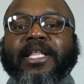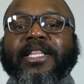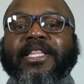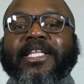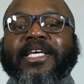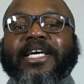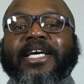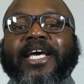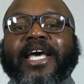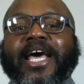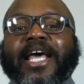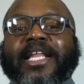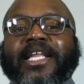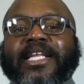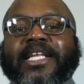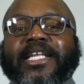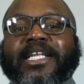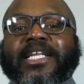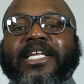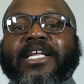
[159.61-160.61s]
then
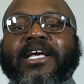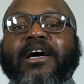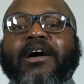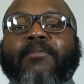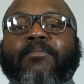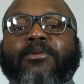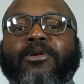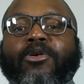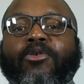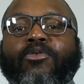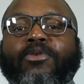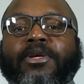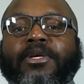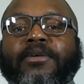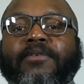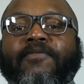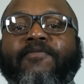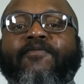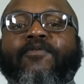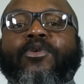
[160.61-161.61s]
edited and uploaded
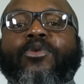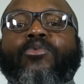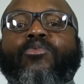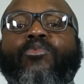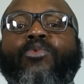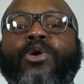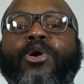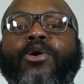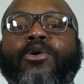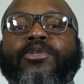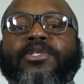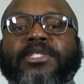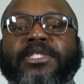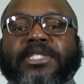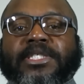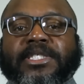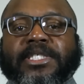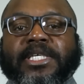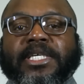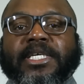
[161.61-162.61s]
for the world to
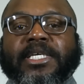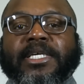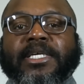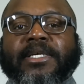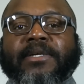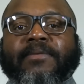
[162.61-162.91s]
see